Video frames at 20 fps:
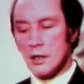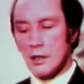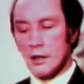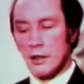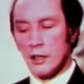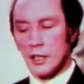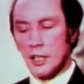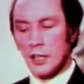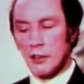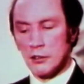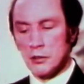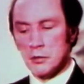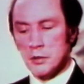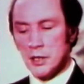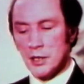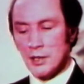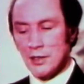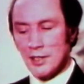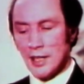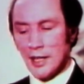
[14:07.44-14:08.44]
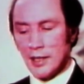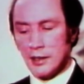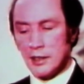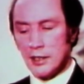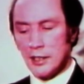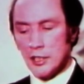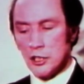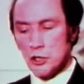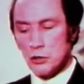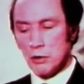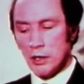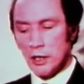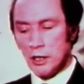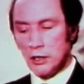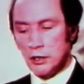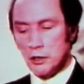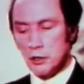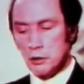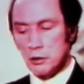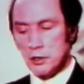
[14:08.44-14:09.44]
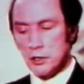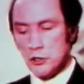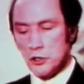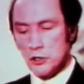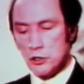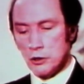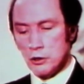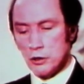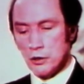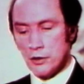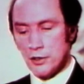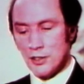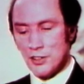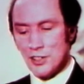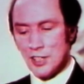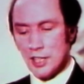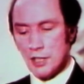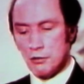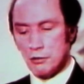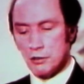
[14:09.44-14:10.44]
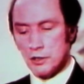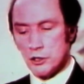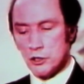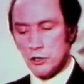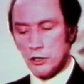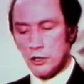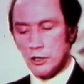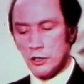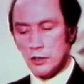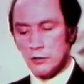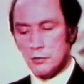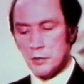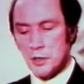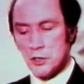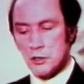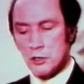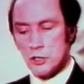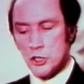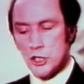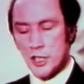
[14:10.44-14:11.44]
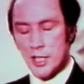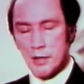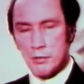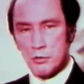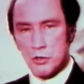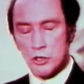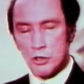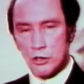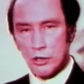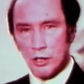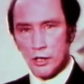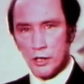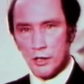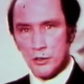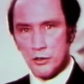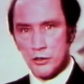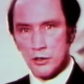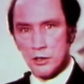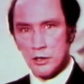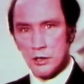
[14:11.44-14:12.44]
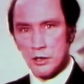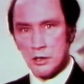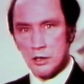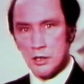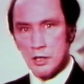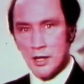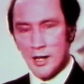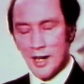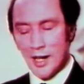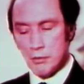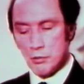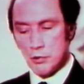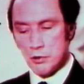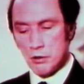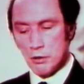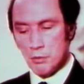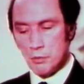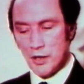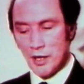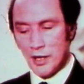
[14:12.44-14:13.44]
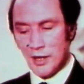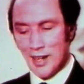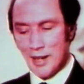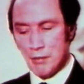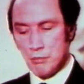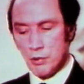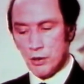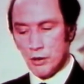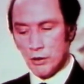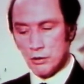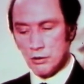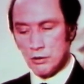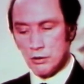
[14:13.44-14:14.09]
The government is acting as well to ensure the safe return of Mr. James Cross and Mr. Pierre Laporte.